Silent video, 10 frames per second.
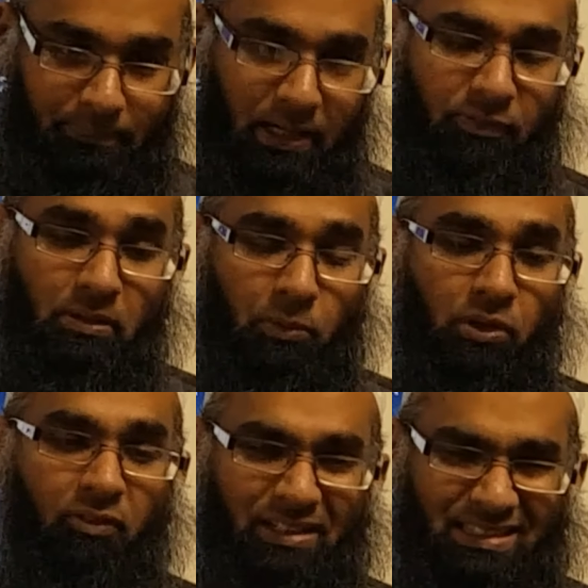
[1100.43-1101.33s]
If the
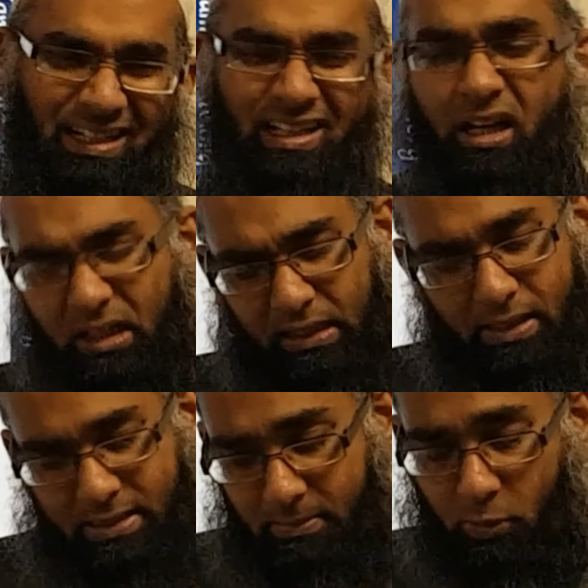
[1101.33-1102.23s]
mudaf ilayh is nakira,
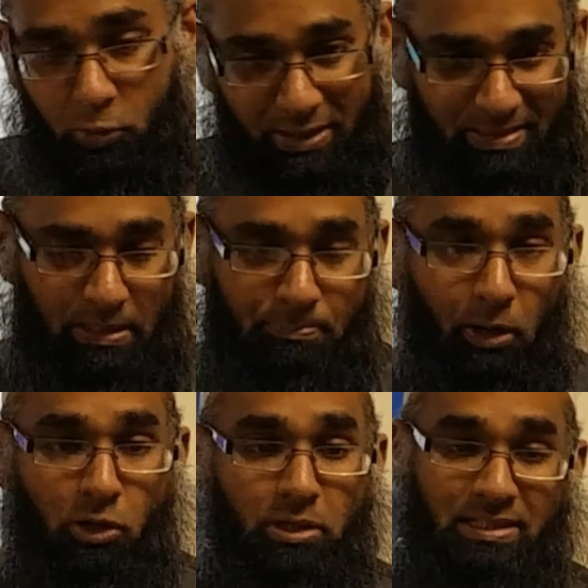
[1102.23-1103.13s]
that's something we'll do
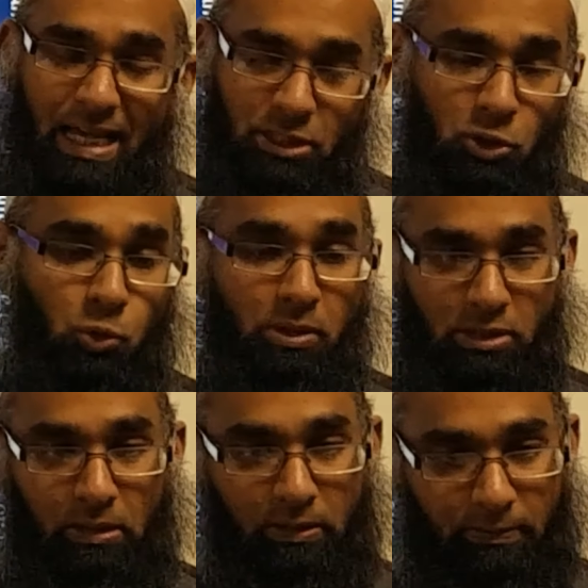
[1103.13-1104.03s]
in section 2
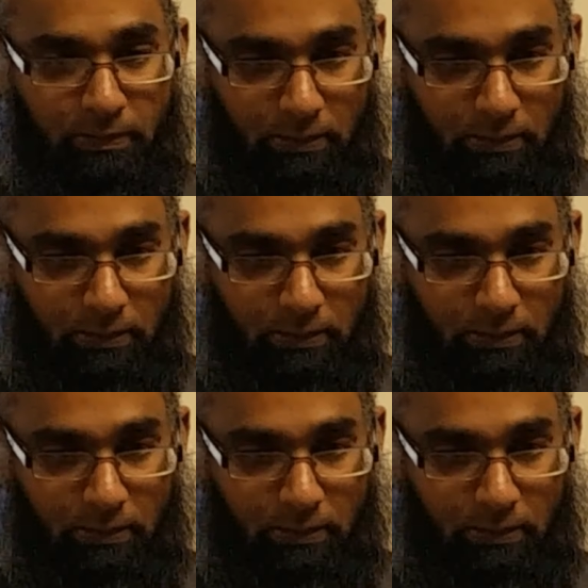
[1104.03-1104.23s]
inshallah.